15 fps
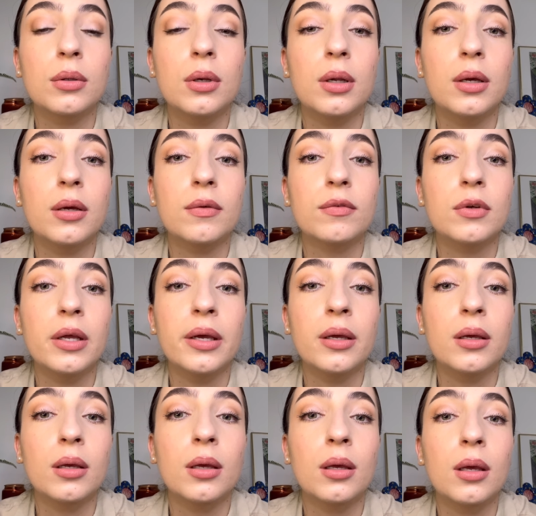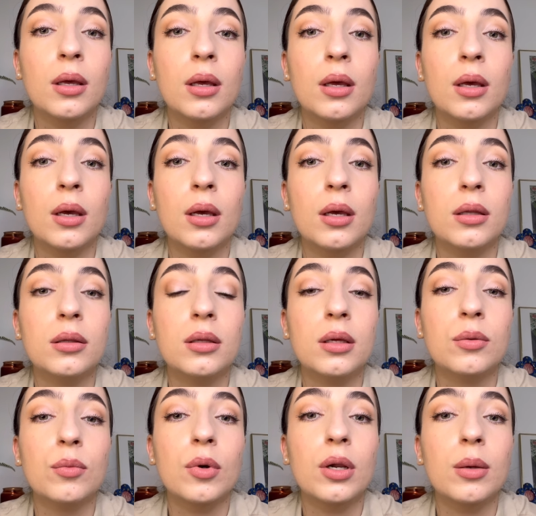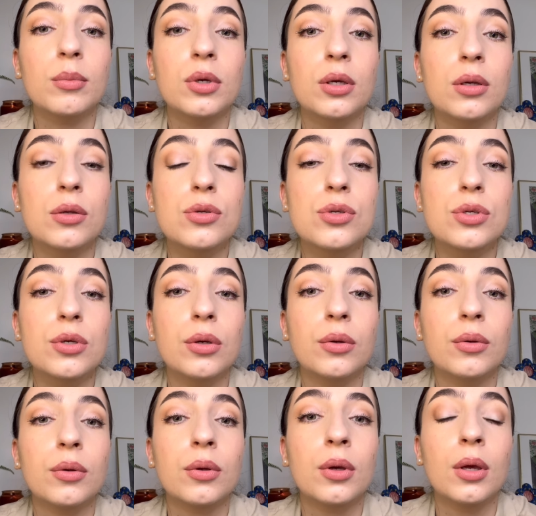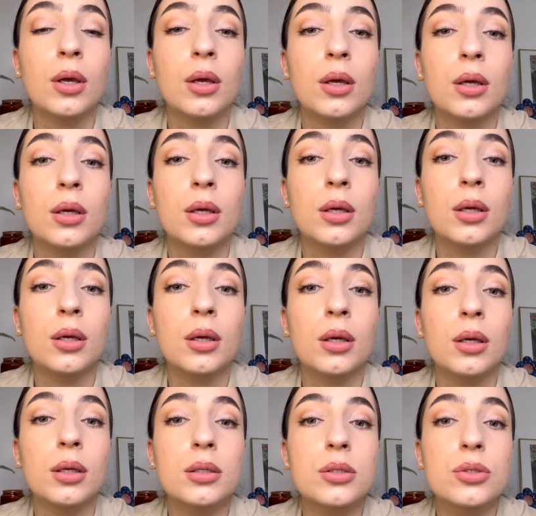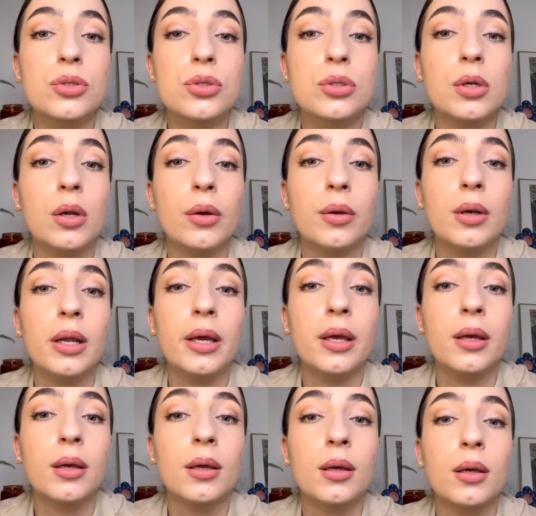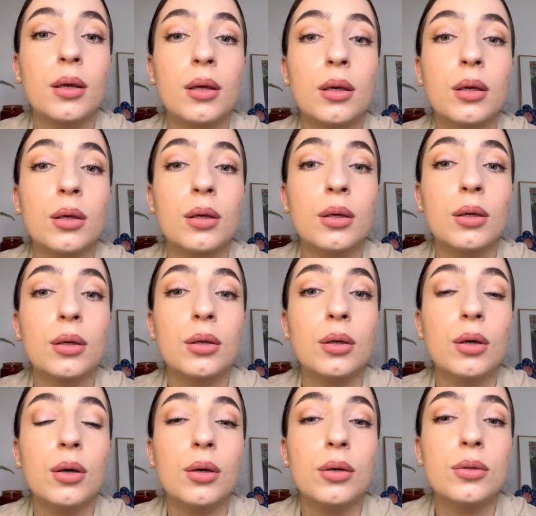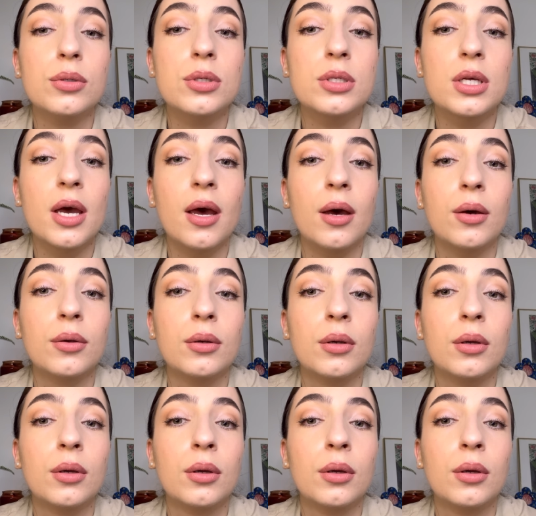Lovely. And then what I'm going to do is slowly go down